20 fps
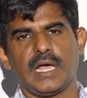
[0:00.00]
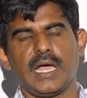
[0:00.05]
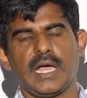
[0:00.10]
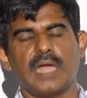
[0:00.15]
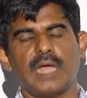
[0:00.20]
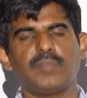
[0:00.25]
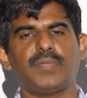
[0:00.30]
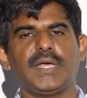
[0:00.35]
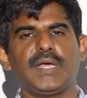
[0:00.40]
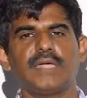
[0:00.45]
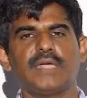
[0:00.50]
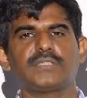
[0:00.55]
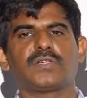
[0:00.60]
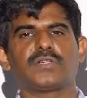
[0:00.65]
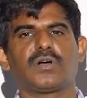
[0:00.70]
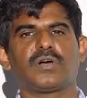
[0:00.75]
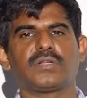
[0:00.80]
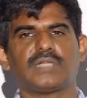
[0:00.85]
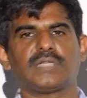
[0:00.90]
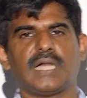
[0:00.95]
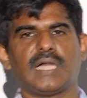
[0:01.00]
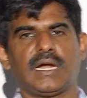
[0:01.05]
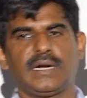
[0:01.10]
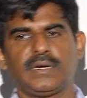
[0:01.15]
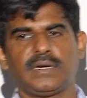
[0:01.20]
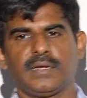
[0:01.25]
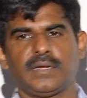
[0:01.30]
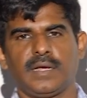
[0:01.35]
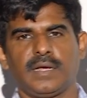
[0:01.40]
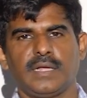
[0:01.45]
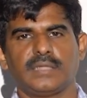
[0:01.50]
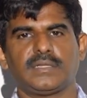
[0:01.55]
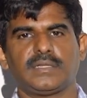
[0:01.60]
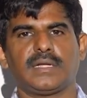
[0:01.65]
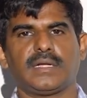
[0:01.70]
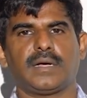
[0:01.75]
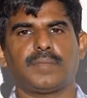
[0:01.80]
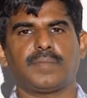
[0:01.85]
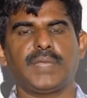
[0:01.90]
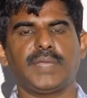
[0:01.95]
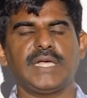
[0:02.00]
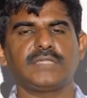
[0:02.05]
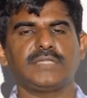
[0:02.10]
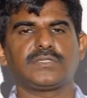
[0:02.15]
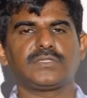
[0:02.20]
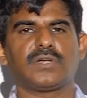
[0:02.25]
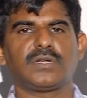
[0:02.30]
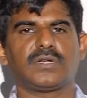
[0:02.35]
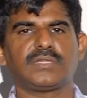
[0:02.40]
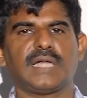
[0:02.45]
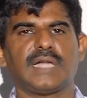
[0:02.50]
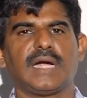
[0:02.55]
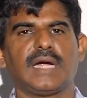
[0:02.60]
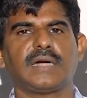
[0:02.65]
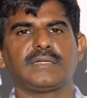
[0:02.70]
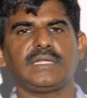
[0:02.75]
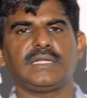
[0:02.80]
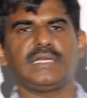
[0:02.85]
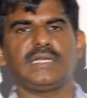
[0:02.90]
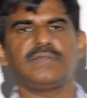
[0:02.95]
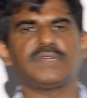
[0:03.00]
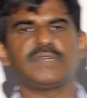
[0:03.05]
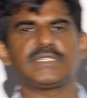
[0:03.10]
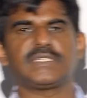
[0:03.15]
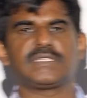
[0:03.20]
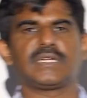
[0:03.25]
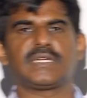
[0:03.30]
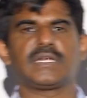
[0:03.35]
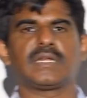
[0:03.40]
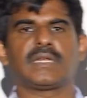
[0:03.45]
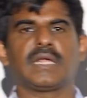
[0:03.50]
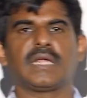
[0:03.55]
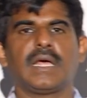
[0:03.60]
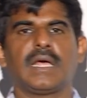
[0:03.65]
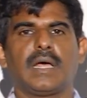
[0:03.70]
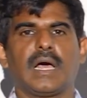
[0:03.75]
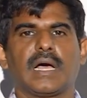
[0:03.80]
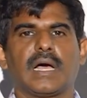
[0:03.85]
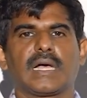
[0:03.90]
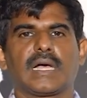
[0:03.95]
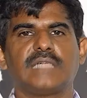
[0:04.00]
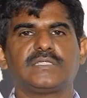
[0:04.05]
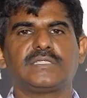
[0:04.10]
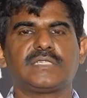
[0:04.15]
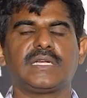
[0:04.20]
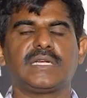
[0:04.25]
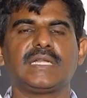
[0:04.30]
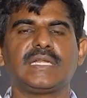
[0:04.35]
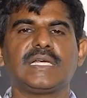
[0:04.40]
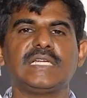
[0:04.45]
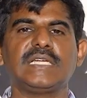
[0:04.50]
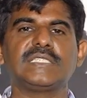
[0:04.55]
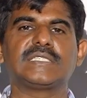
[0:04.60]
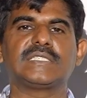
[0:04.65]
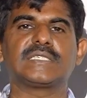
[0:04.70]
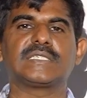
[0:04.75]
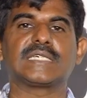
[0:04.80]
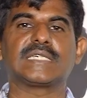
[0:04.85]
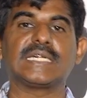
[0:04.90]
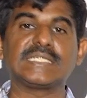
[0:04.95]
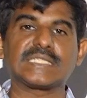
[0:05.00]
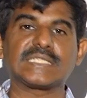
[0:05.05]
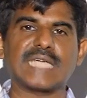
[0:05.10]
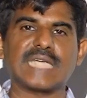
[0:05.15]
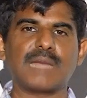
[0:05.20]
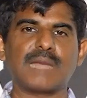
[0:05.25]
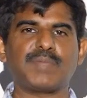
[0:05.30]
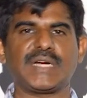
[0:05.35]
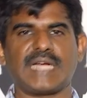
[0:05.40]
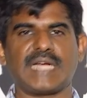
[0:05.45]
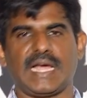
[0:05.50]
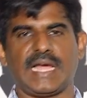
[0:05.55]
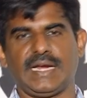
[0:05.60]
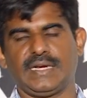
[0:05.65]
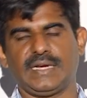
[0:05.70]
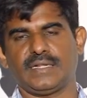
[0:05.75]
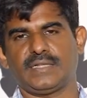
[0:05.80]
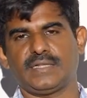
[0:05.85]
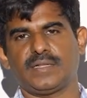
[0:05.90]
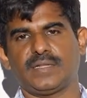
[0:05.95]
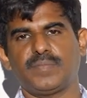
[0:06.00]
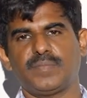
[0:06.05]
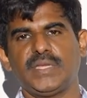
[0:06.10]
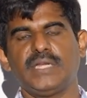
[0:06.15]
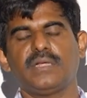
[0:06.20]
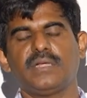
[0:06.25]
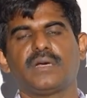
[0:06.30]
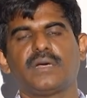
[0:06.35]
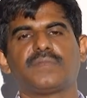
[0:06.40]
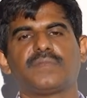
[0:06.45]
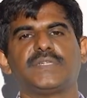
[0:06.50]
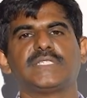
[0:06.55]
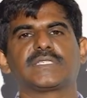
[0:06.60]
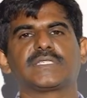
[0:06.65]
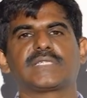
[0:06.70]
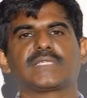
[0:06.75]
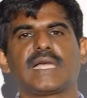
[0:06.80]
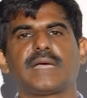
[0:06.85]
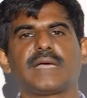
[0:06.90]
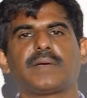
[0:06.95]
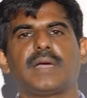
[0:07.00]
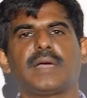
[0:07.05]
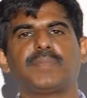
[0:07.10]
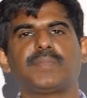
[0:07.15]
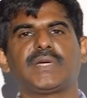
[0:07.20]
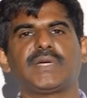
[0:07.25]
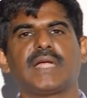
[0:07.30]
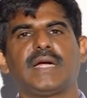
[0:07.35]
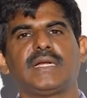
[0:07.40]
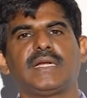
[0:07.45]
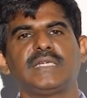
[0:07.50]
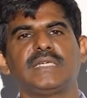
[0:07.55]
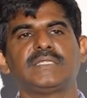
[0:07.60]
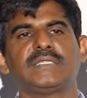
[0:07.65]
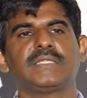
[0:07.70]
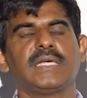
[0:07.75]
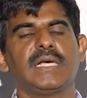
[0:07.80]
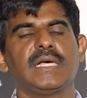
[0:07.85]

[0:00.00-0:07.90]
And based on that, the investor, considering his risk appetite, the meaning of risk appetite is